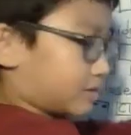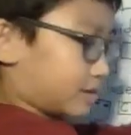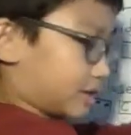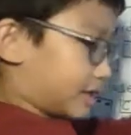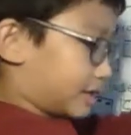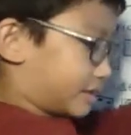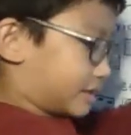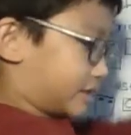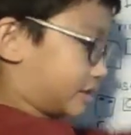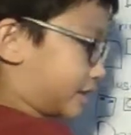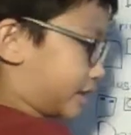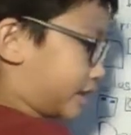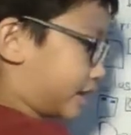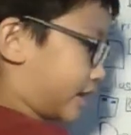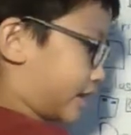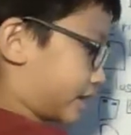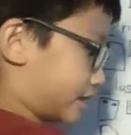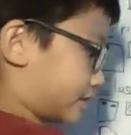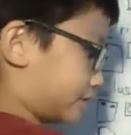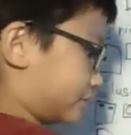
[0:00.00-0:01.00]
like a
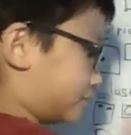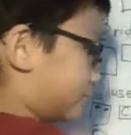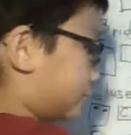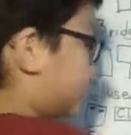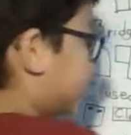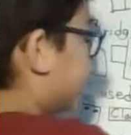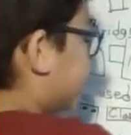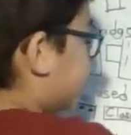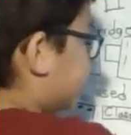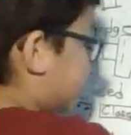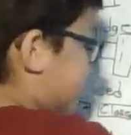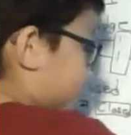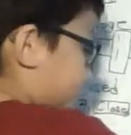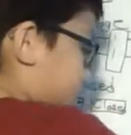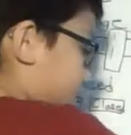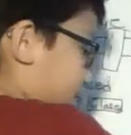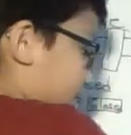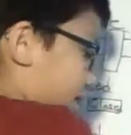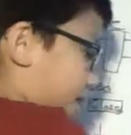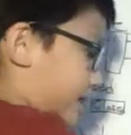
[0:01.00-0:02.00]
diagonal,
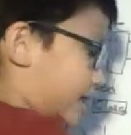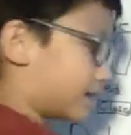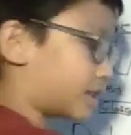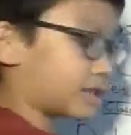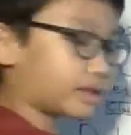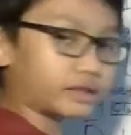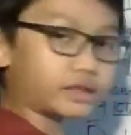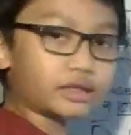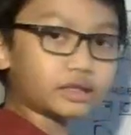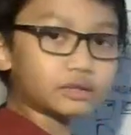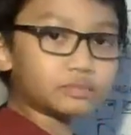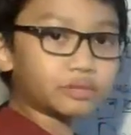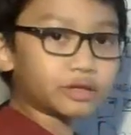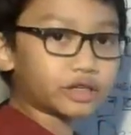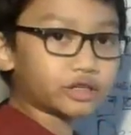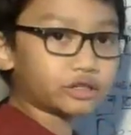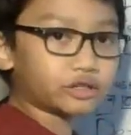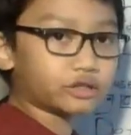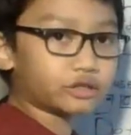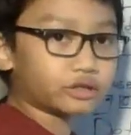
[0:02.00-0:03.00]
kind of like this
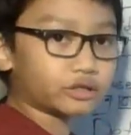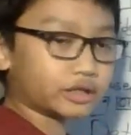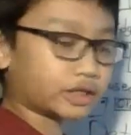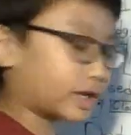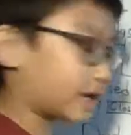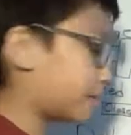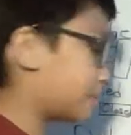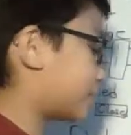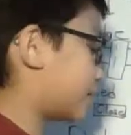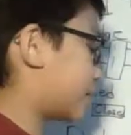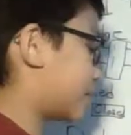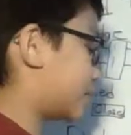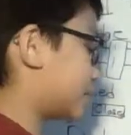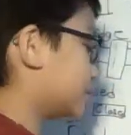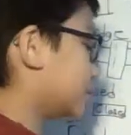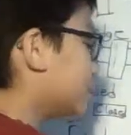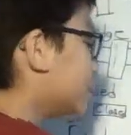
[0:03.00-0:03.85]
picture that I made.